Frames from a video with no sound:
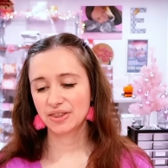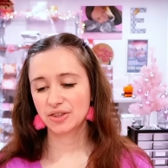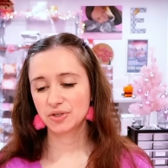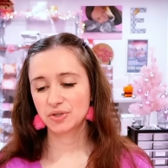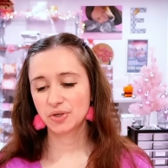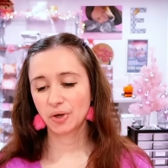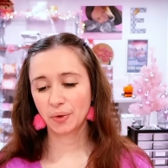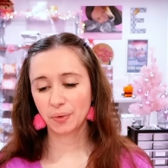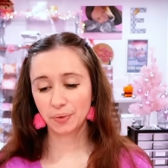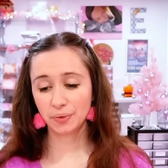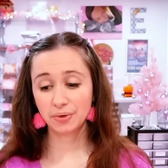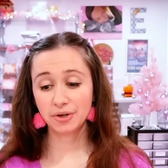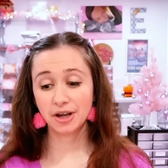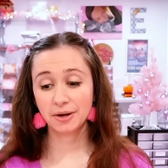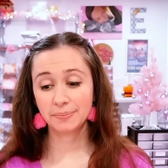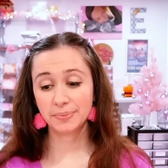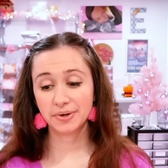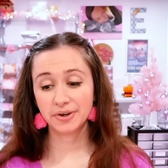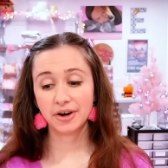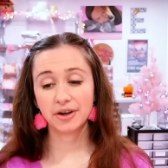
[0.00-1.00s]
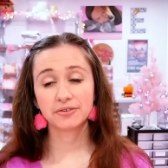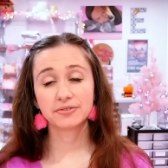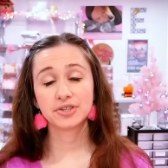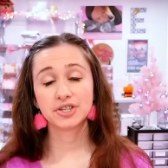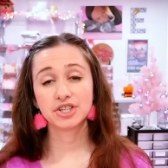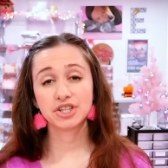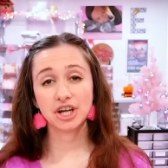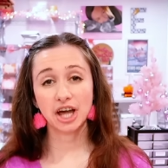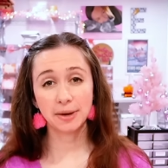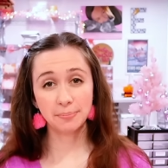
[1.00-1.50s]
the total number of
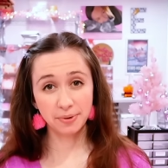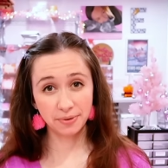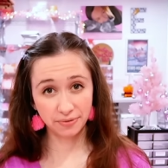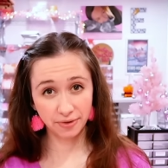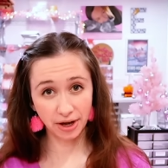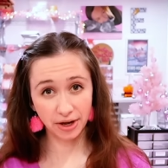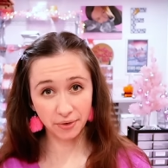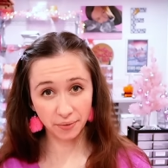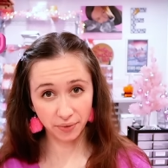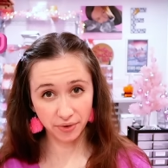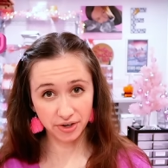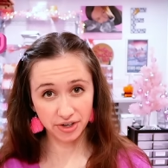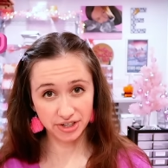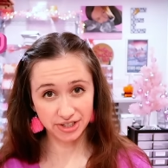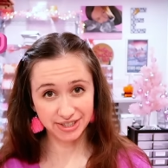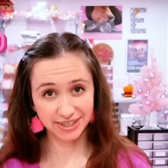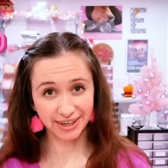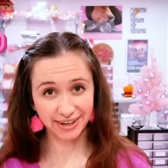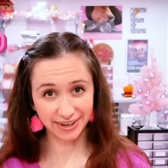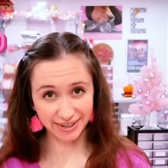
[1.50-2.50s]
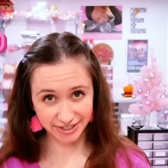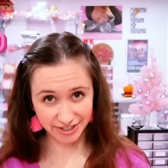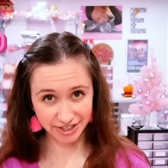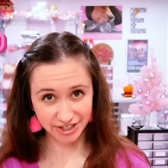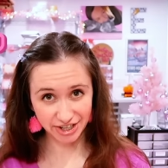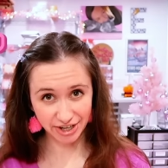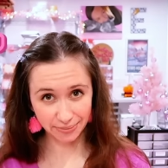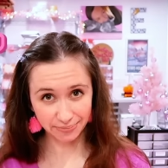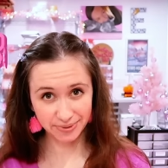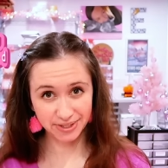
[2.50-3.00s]
Shopify orders that I
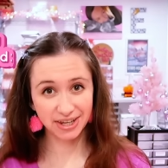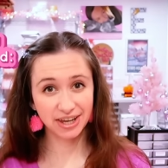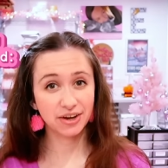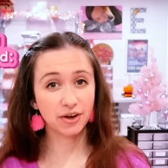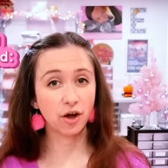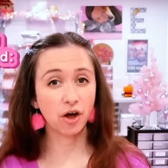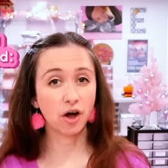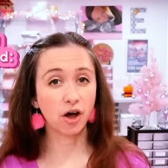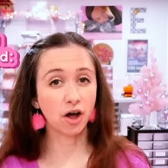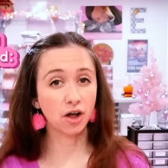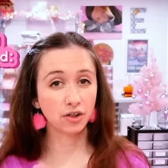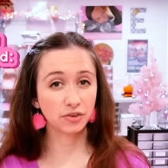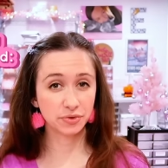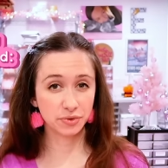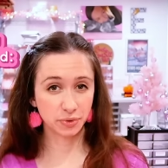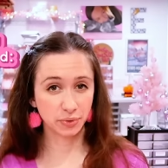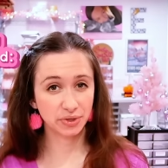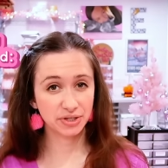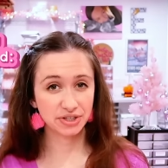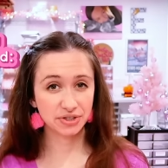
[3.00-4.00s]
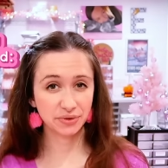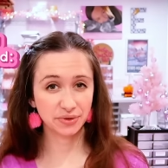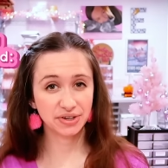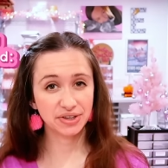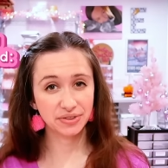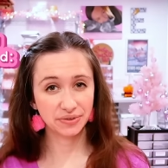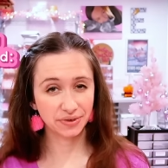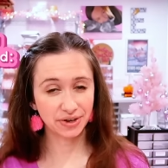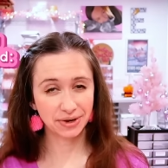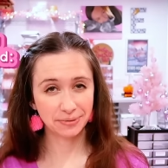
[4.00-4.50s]
shipped in all of
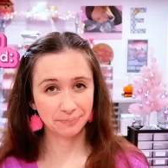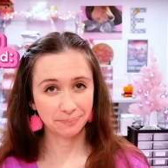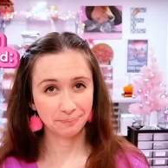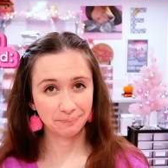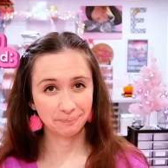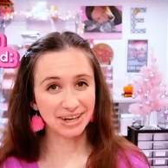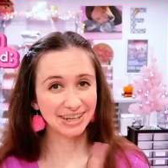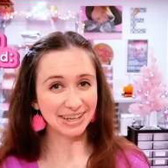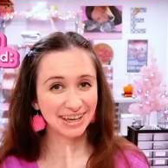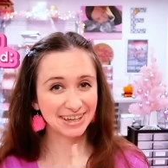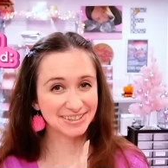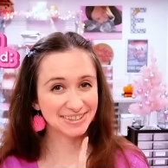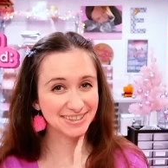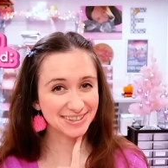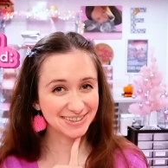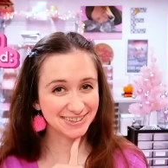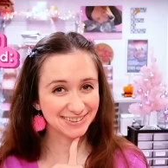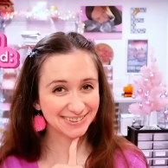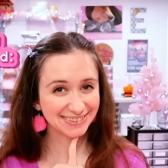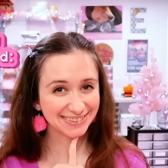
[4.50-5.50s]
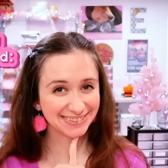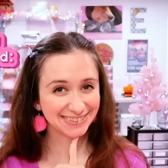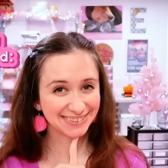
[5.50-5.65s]
2023. Any guesses?